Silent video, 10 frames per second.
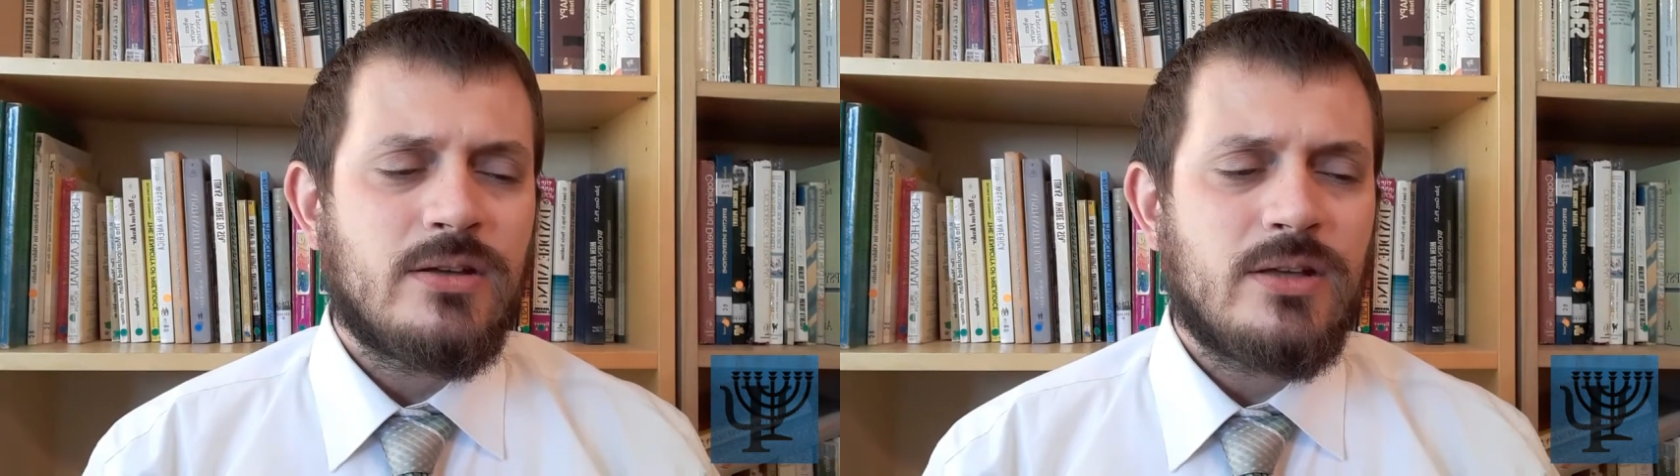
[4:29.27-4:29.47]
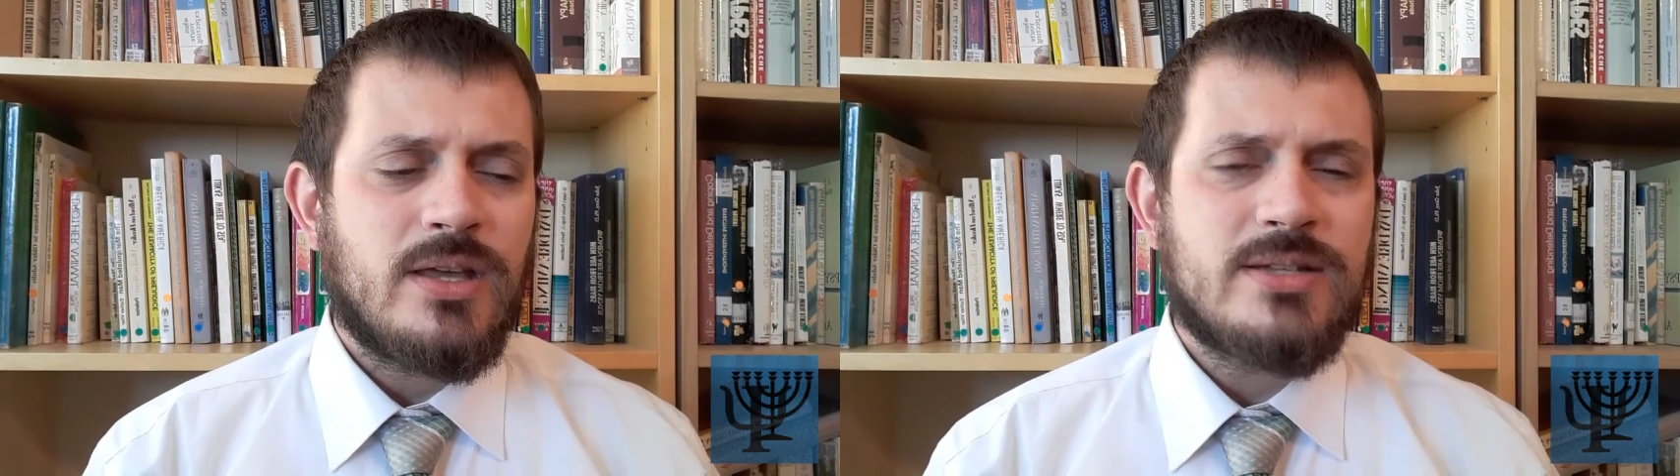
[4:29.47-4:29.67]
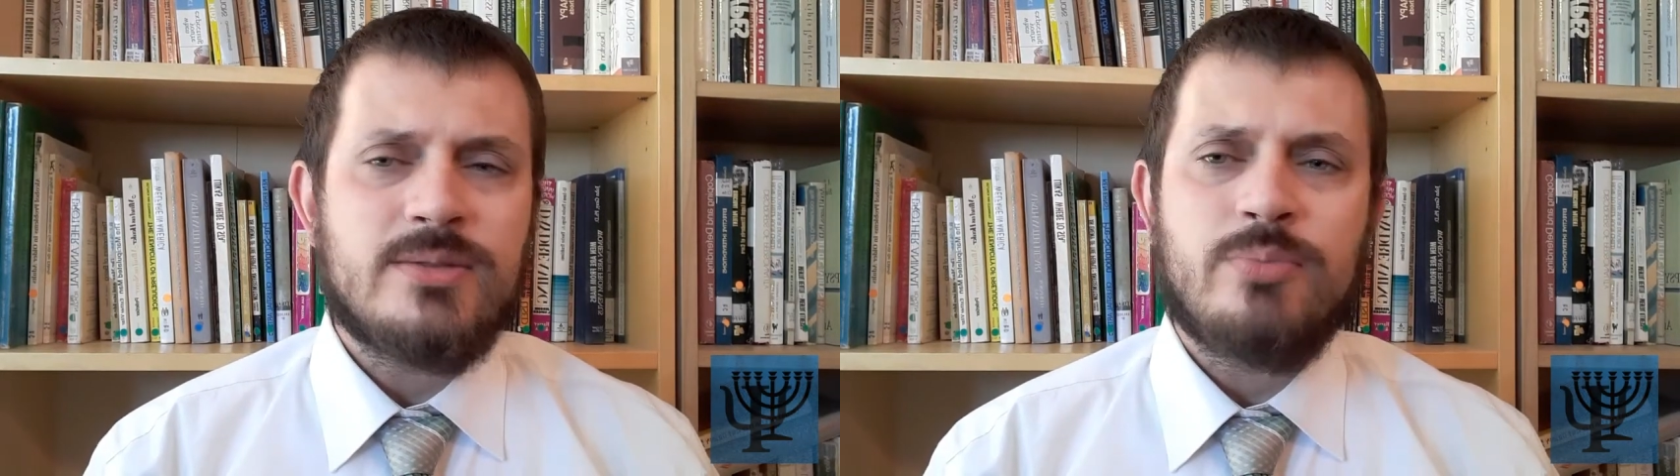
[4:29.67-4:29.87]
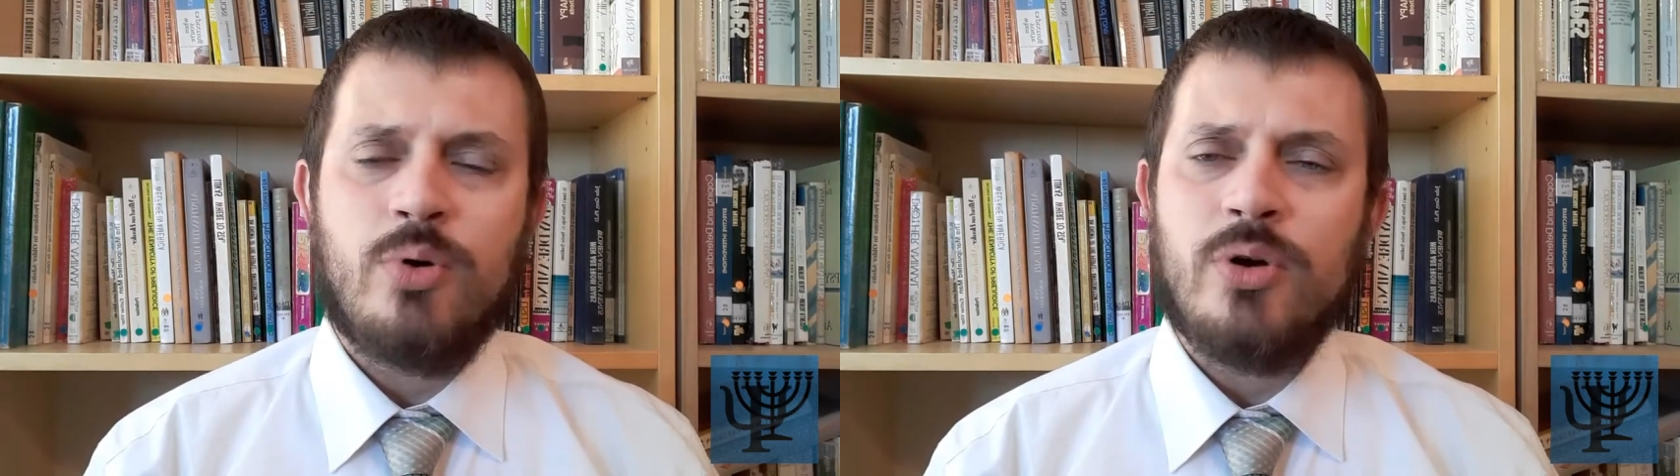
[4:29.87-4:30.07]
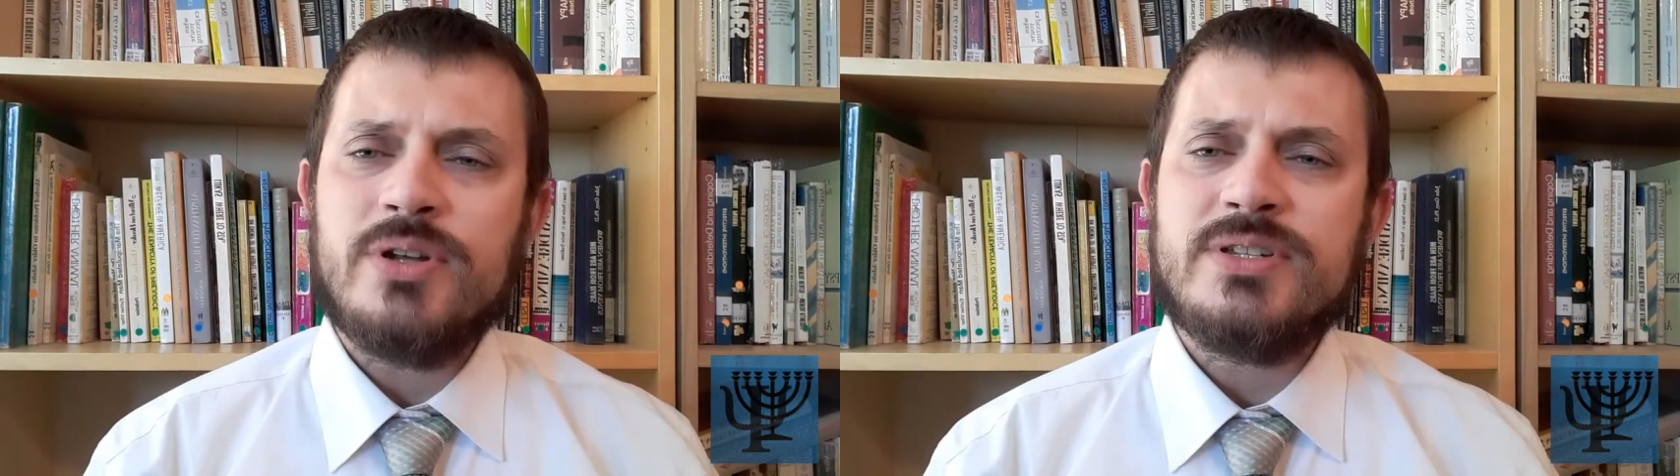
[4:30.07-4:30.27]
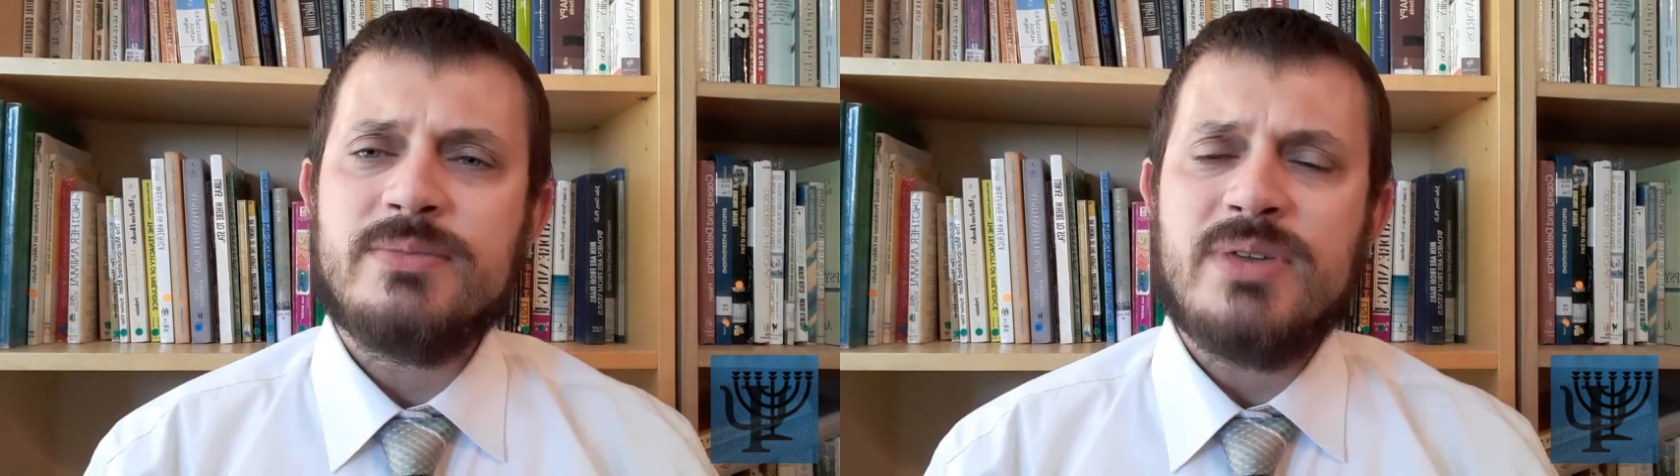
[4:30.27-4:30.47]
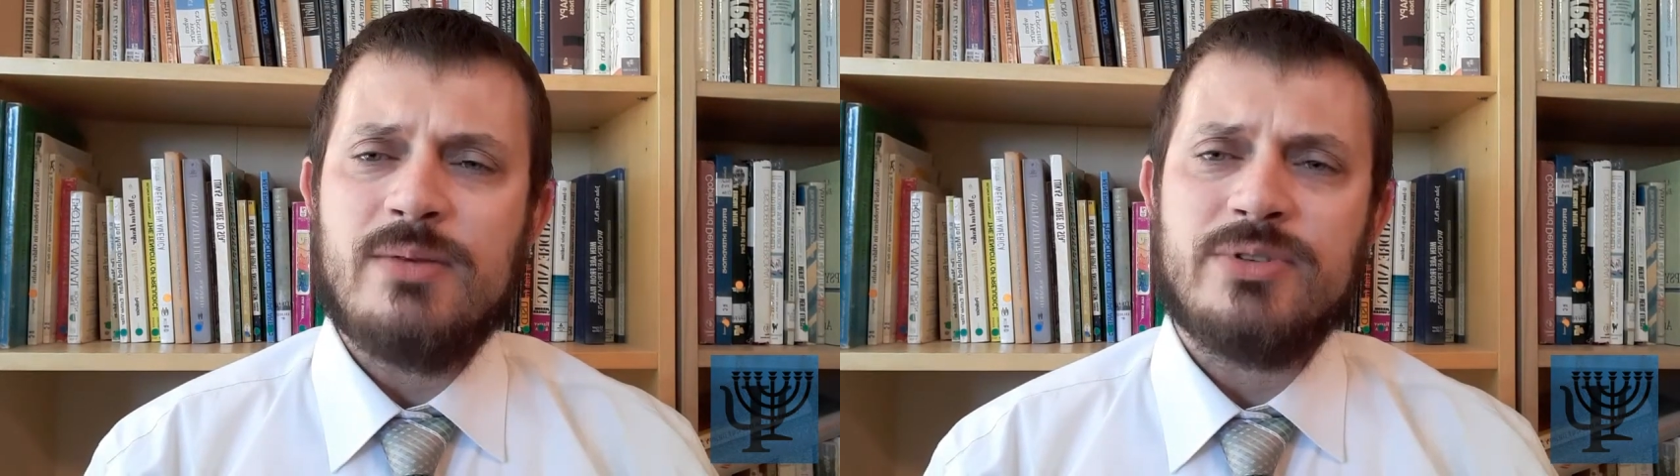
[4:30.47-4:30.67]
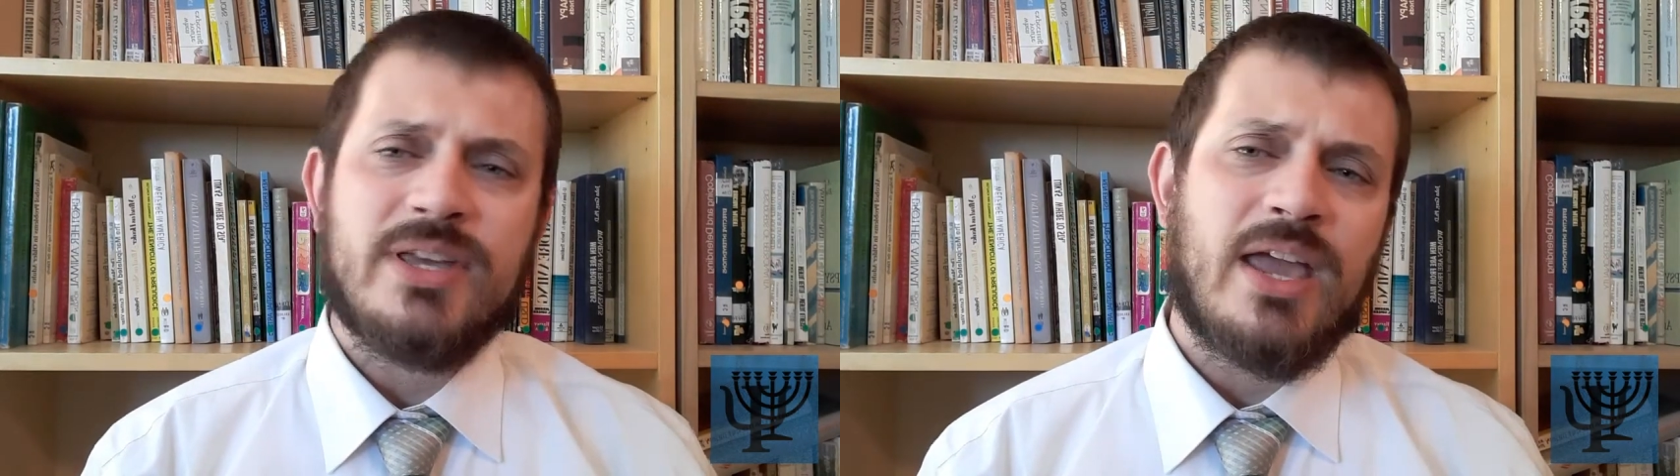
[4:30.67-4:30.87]
it's important to be
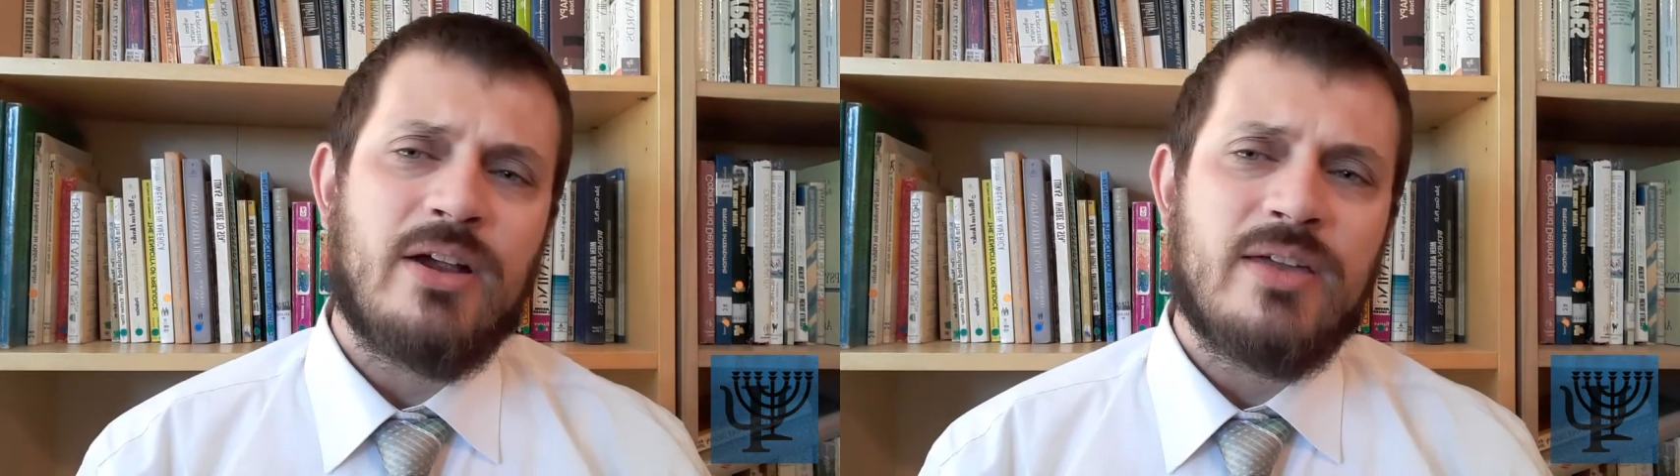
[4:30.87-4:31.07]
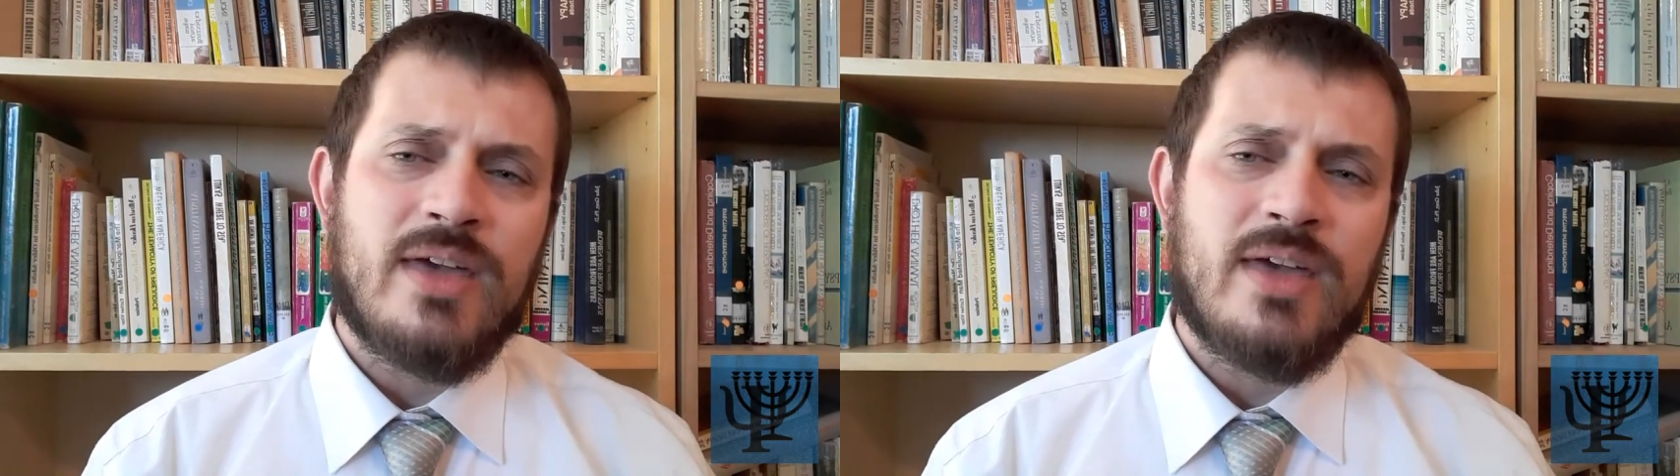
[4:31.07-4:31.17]
able to carry